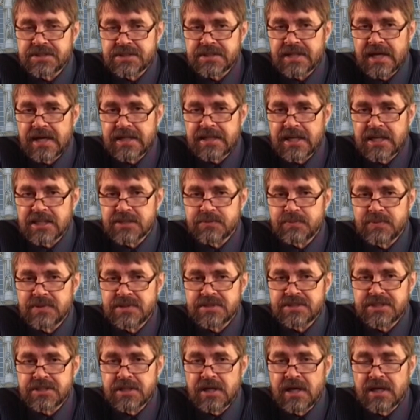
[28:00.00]
estate has
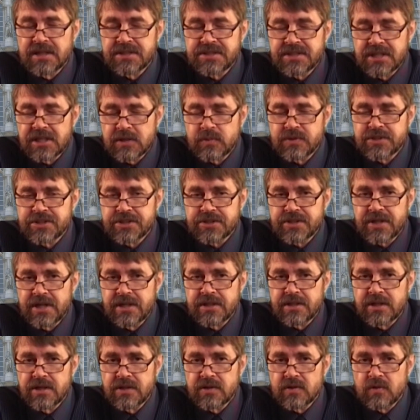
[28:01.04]
been
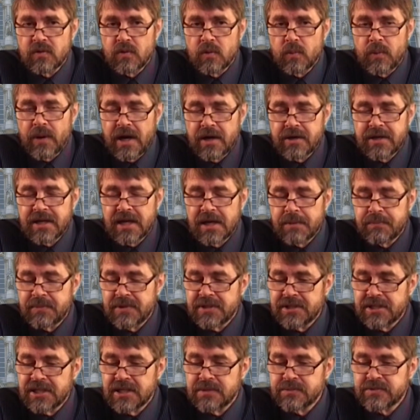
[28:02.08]
sequestrated or wound up
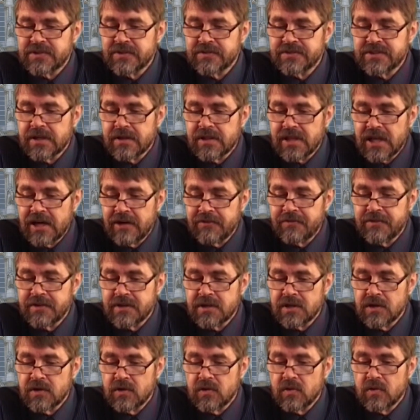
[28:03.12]
in terms of South
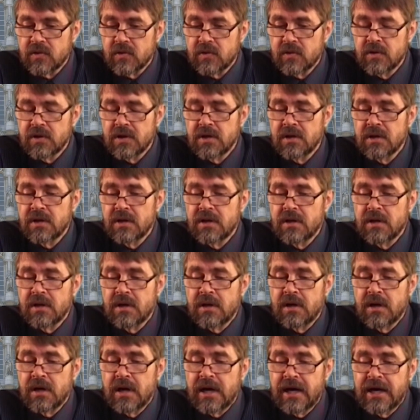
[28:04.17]
African law
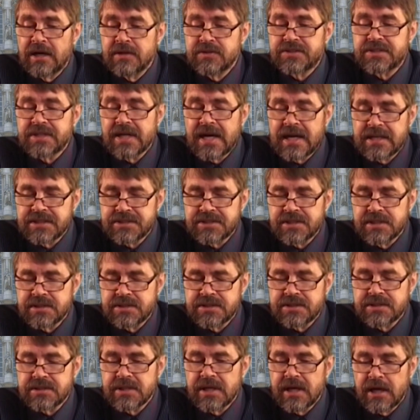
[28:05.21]
owns
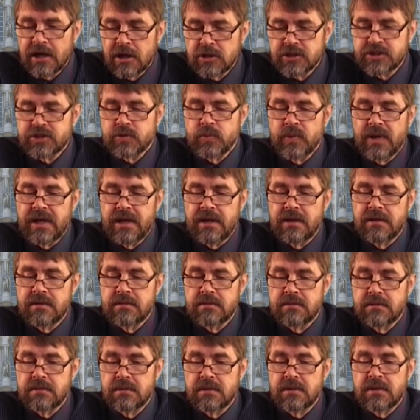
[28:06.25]
assets elsewhere.
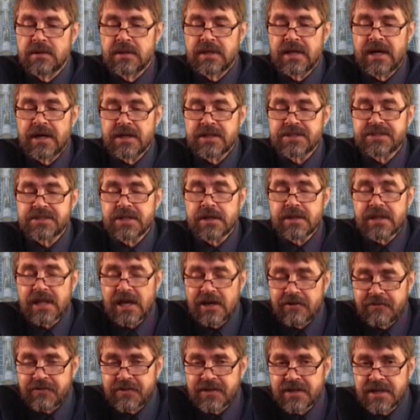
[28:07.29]
Now the South
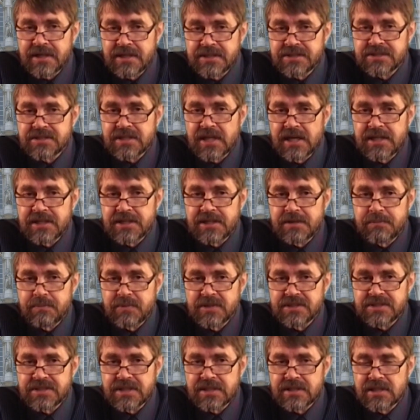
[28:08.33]
African estate
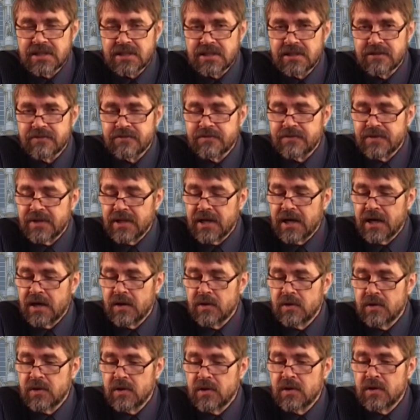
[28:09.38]
representative
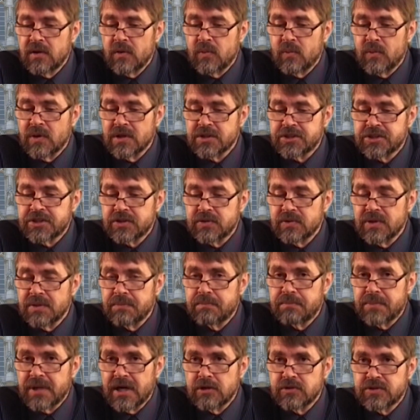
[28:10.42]
now wants to
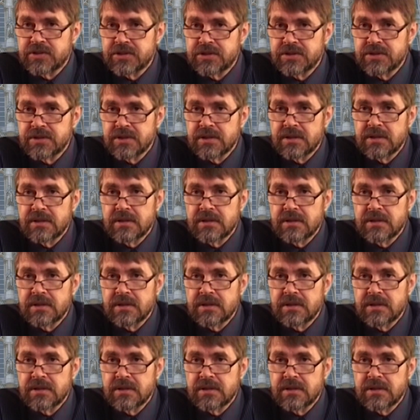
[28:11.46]
approach